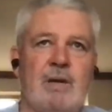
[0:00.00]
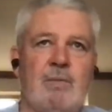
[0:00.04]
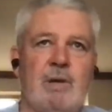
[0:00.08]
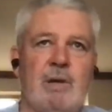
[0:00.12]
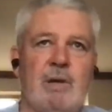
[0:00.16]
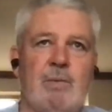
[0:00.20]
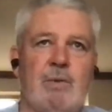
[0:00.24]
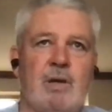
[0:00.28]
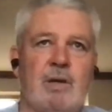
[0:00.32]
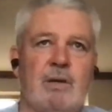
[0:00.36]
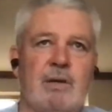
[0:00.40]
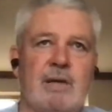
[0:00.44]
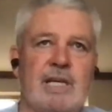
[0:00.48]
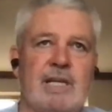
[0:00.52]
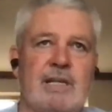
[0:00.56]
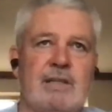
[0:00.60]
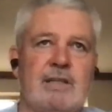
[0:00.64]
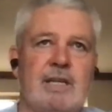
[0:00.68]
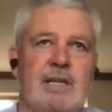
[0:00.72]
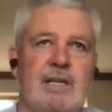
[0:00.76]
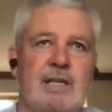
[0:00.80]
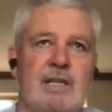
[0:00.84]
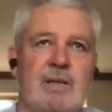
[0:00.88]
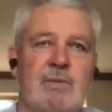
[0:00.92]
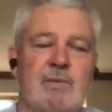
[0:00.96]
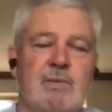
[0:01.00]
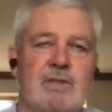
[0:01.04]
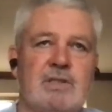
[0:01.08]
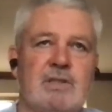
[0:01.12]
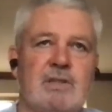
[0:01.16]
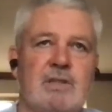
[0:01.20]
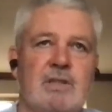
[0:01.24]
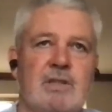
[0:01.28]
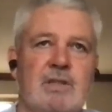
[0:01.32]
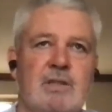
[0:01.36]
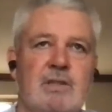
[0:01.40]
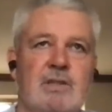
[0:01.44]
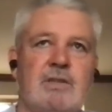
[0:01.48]
We want to get end up
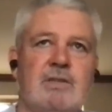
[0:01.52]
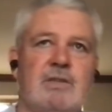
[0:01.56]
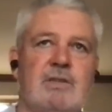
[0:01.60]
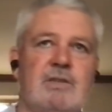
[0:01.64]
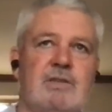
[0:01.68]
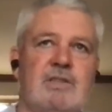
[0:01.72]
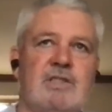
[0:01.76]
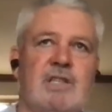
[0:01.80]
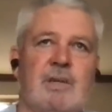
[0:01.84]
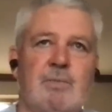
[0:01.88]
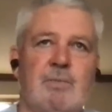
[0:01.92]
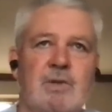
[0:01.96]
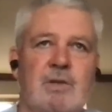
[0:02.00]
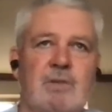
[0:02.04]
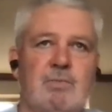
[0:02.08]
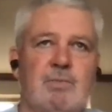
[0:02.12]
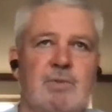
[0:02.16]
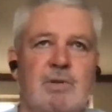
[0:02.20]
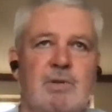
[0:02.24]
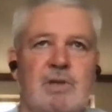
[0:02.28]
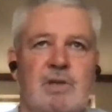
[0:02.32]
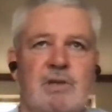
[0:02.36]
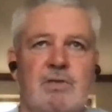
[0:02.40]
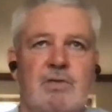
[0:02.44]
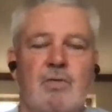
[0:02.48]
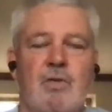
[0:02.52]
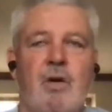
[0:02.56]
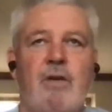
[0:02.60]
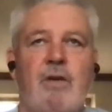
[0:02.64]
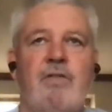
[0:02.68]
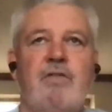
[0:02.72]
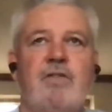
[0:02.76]
with someone with the right